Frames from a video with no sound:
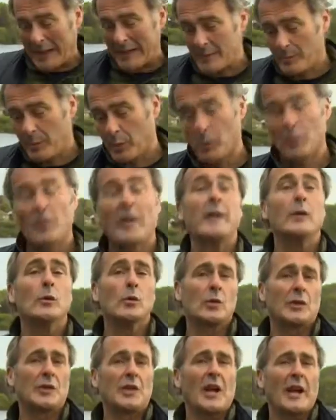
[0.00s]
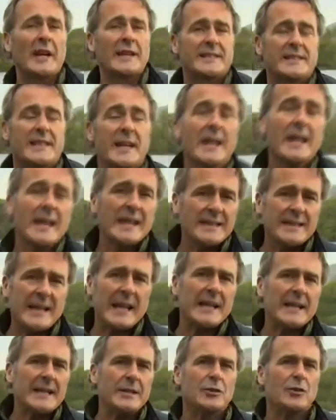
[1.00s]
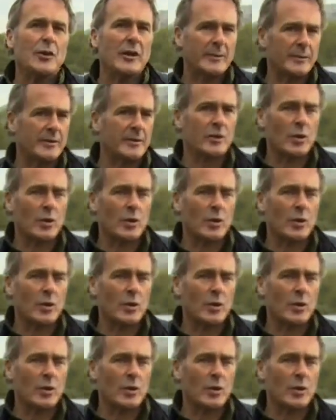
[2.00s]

Blackpool, they organised day trips